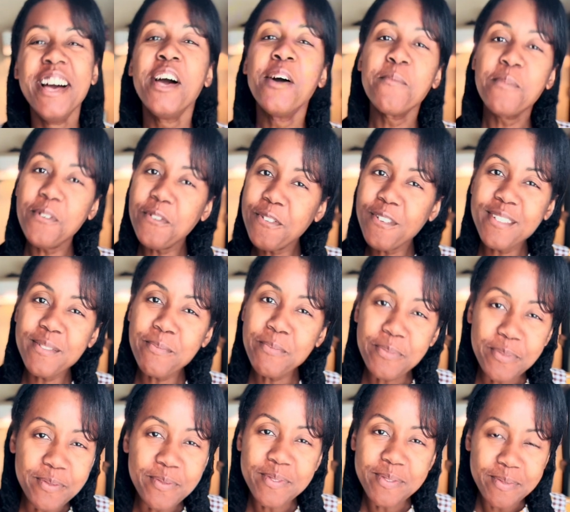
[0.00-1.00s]
But for
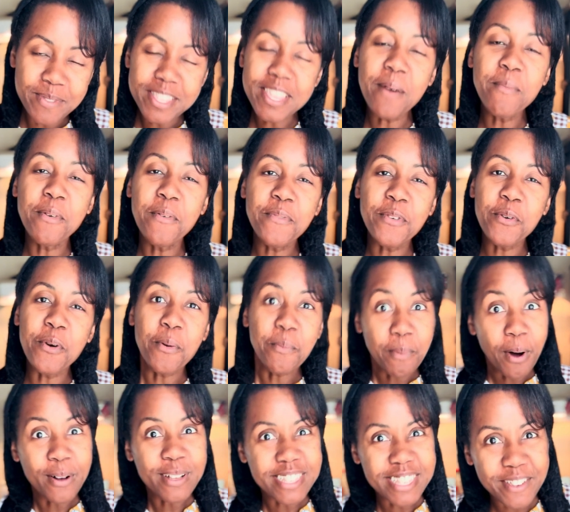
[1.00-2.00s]
some of you or
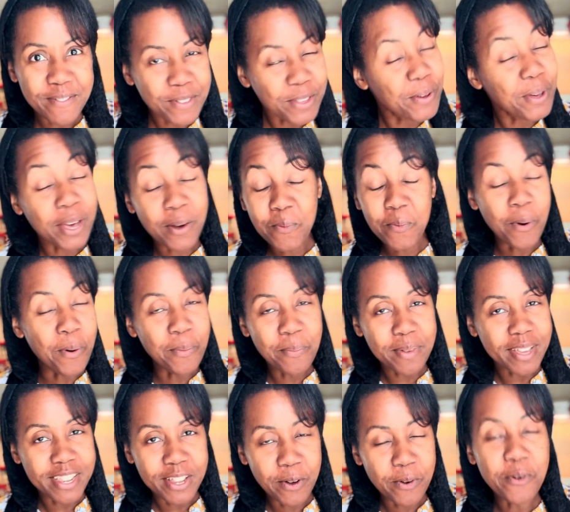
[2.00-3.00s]
most of you, it won't
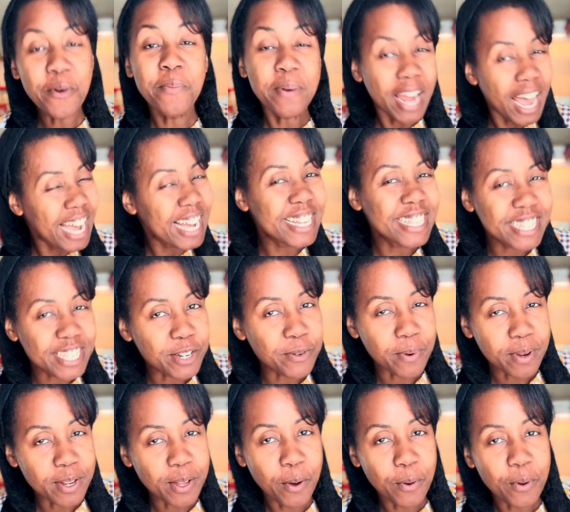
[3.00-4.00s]
be local, but I
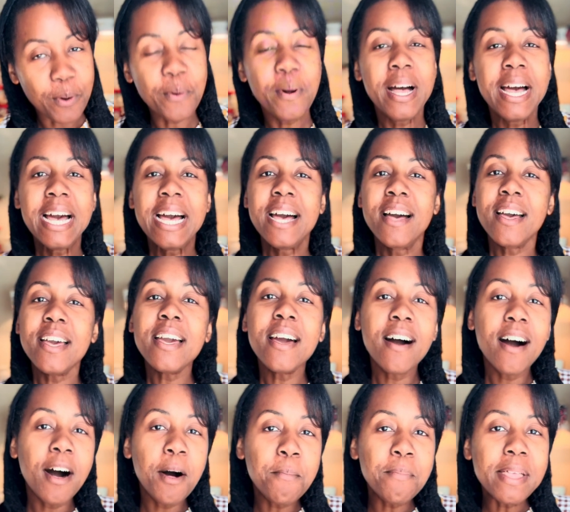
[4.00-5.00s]
consider it local.
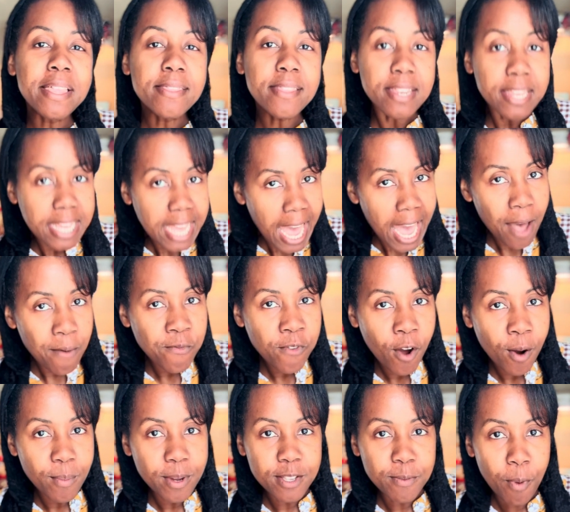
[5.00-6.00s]
The DeKalb
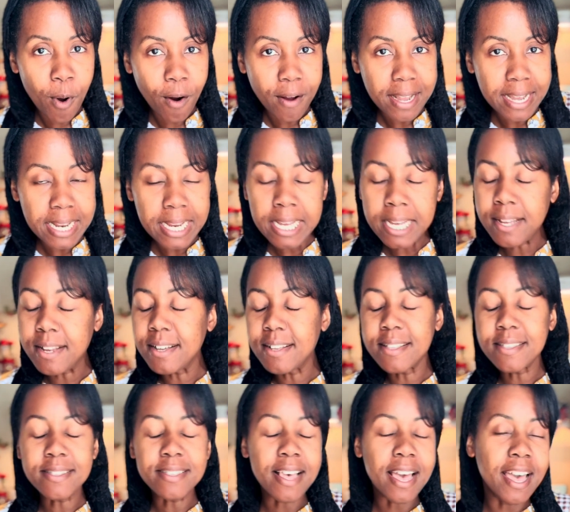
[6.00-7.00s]
Farmers Market. It
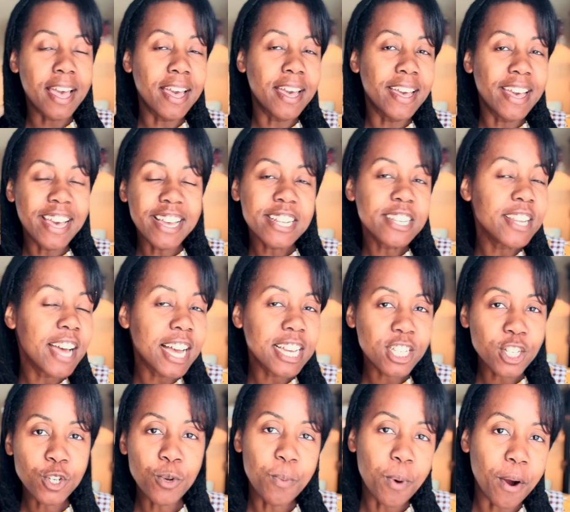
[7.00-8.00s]
is an
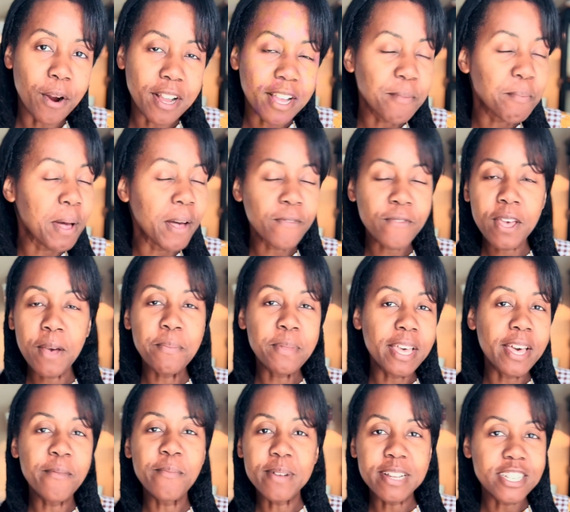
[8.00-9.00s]
international market my family
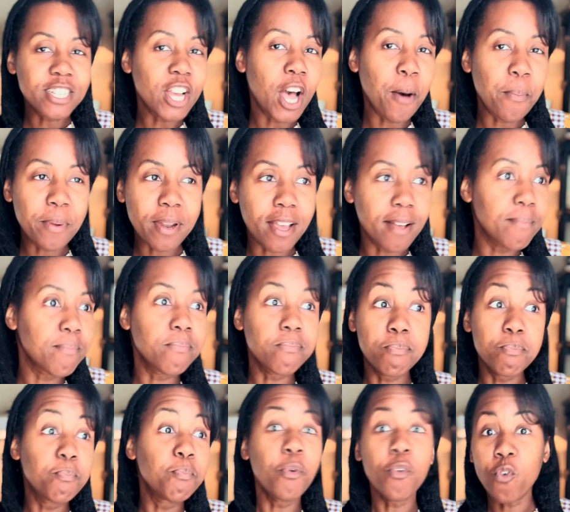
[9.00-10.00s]
have been shopping at
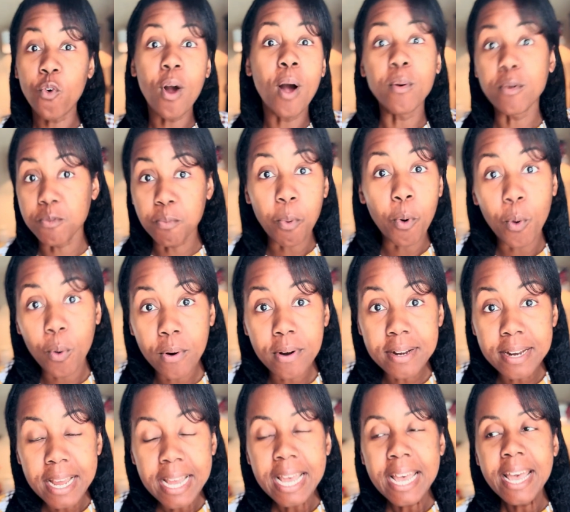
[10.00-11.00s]
before I was
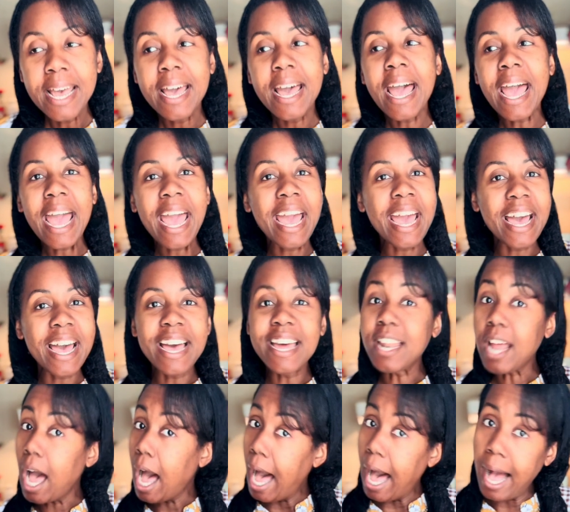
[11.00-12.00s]
born.
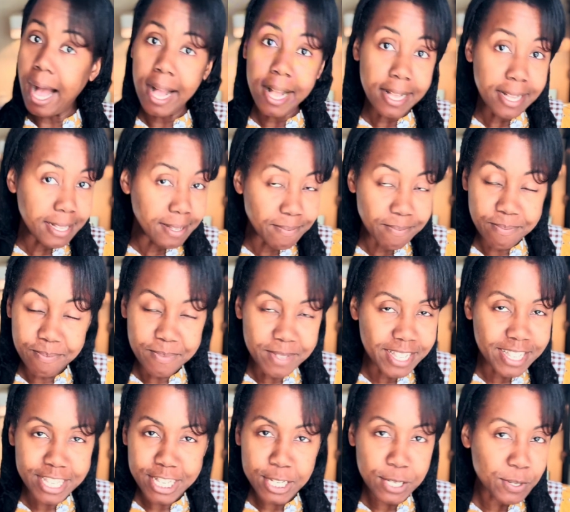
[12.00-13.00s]
And I
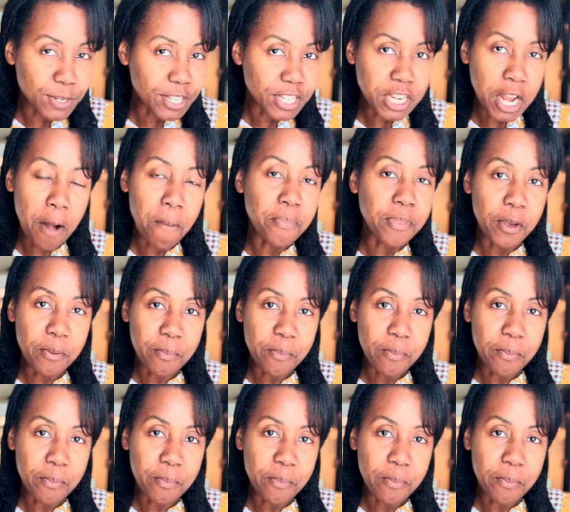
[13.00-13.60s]
continue to shop there